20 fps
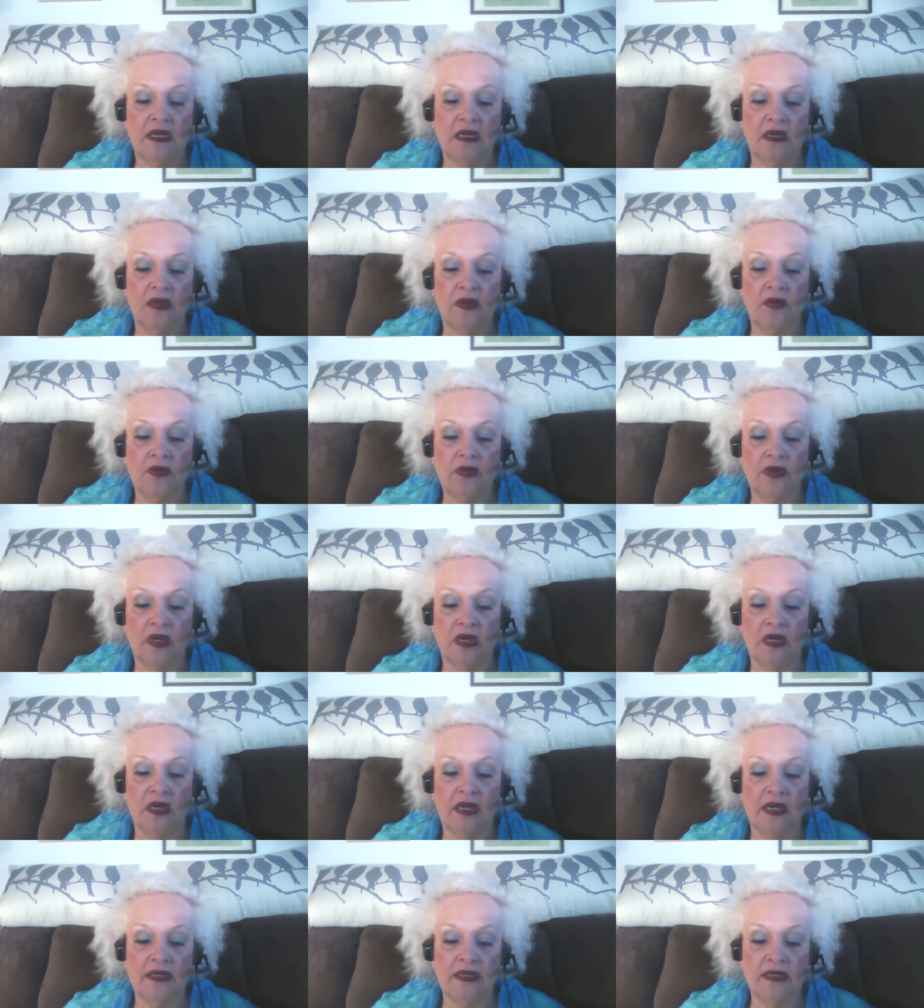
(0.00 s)
Oh
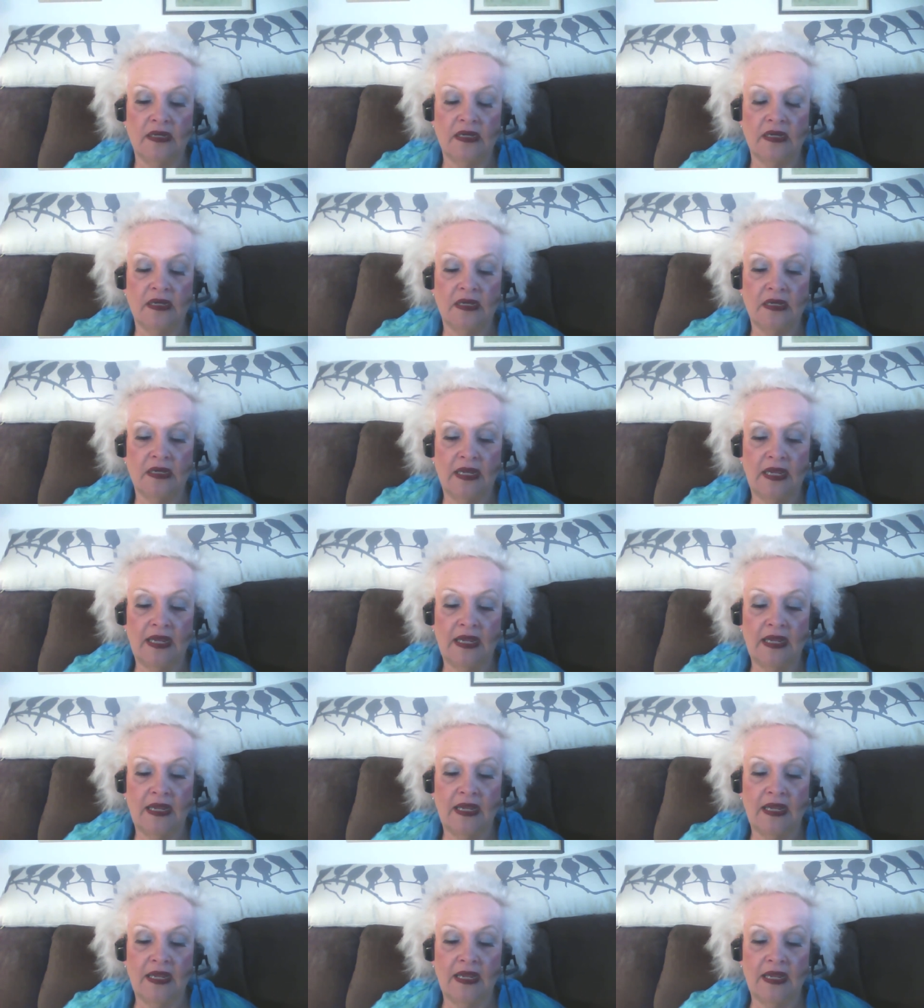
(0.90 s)
God,
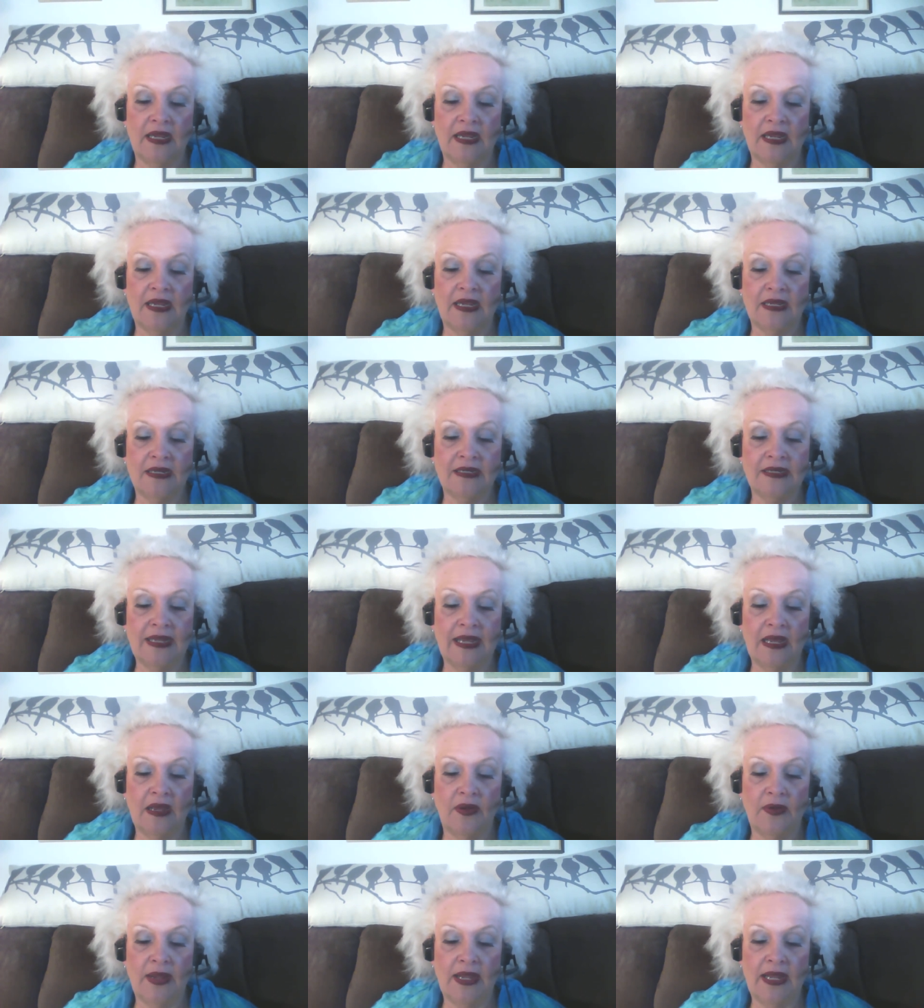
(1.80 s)

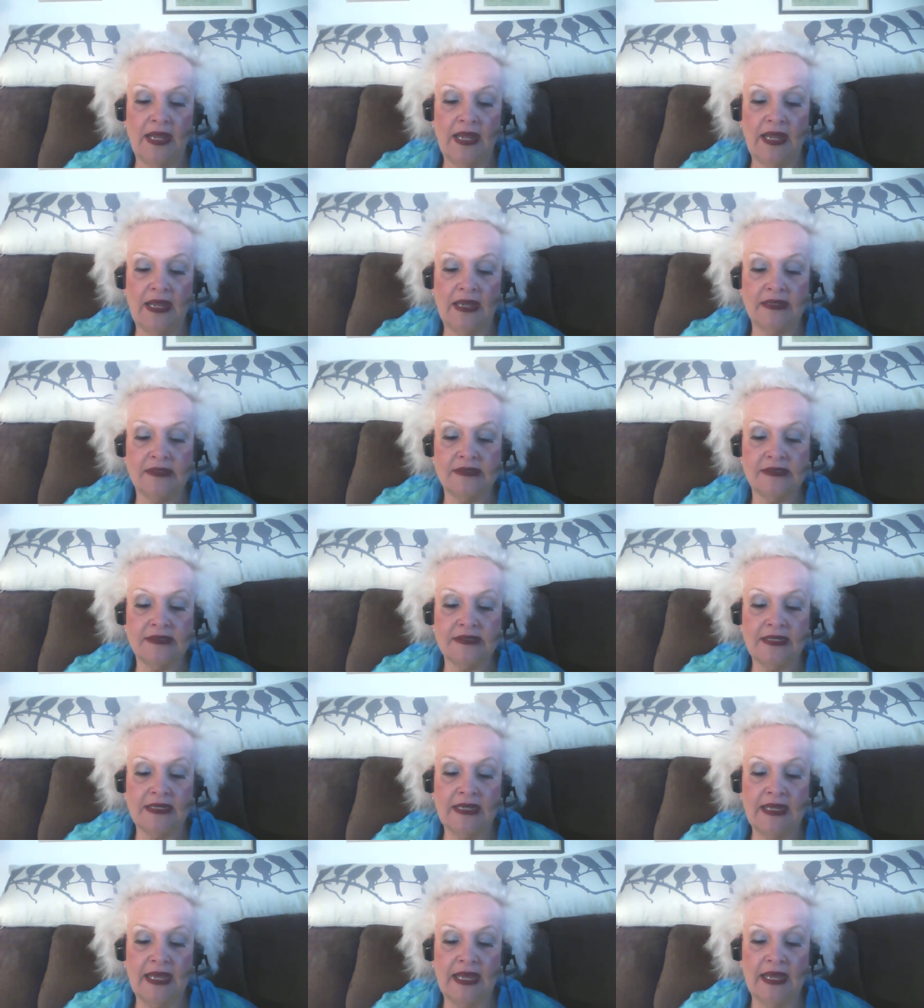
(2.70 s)
Thou hast
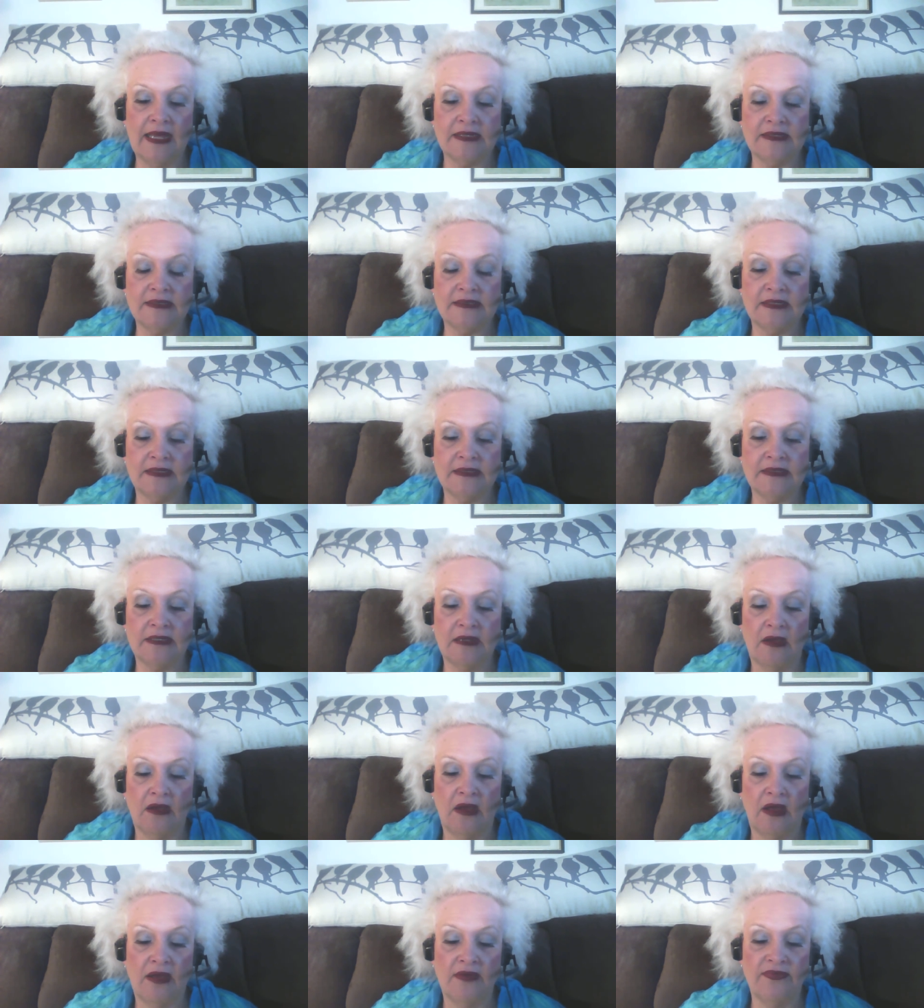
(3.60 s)
cast us
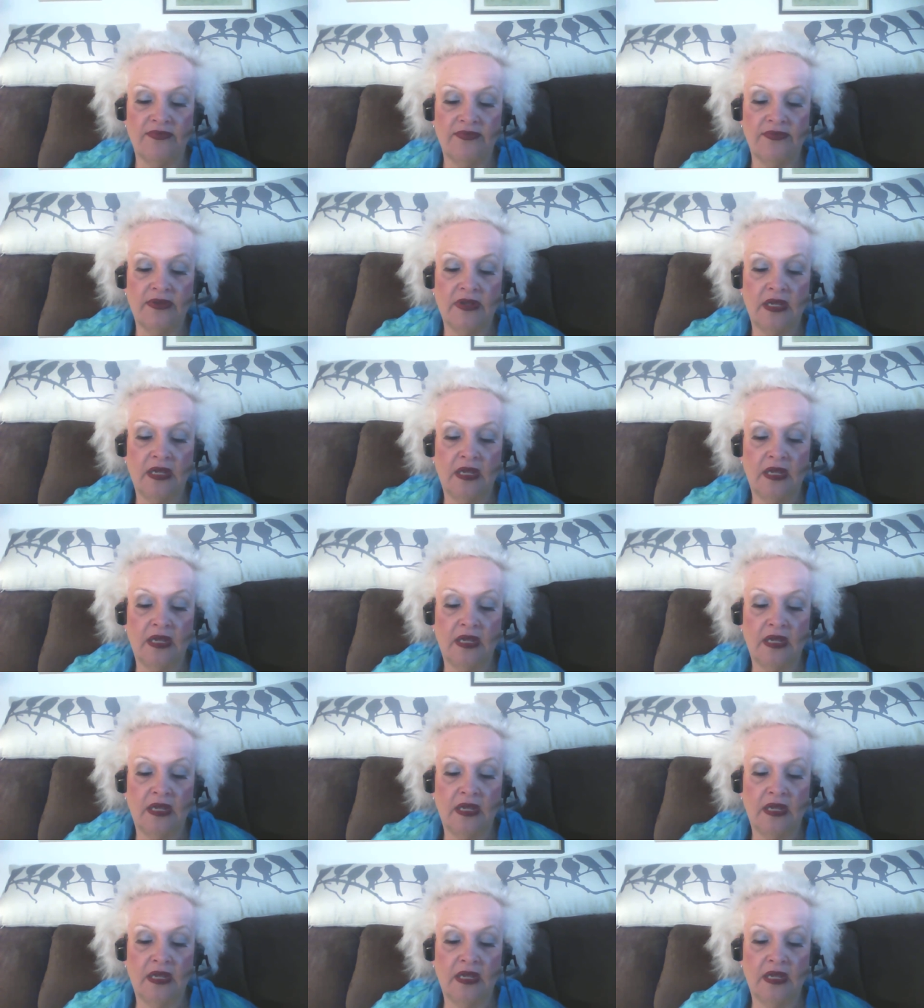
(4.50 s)
off.